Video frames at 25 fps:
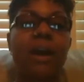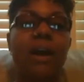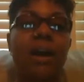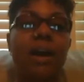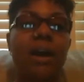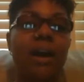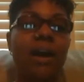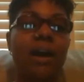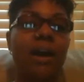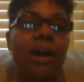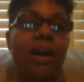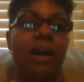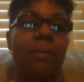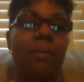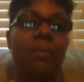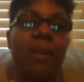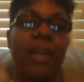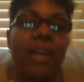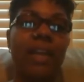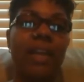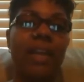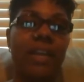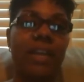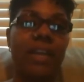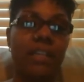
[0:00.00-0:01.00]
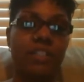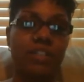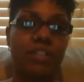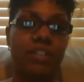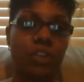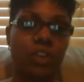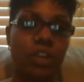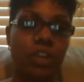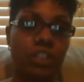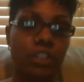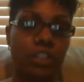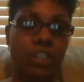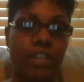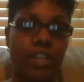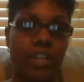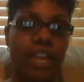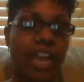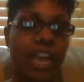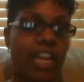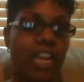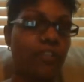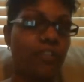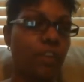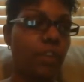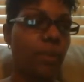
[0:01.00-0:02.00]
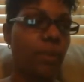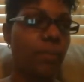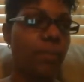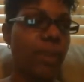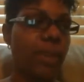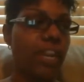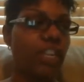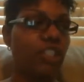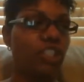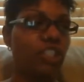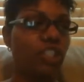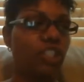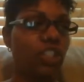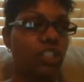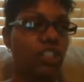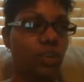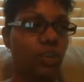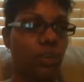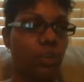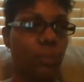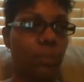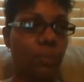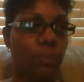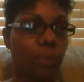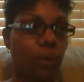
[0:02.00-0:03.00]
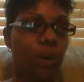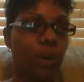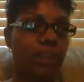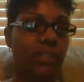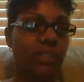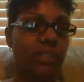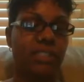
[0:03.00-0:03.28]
and you're going to go to your cash flow manager to report,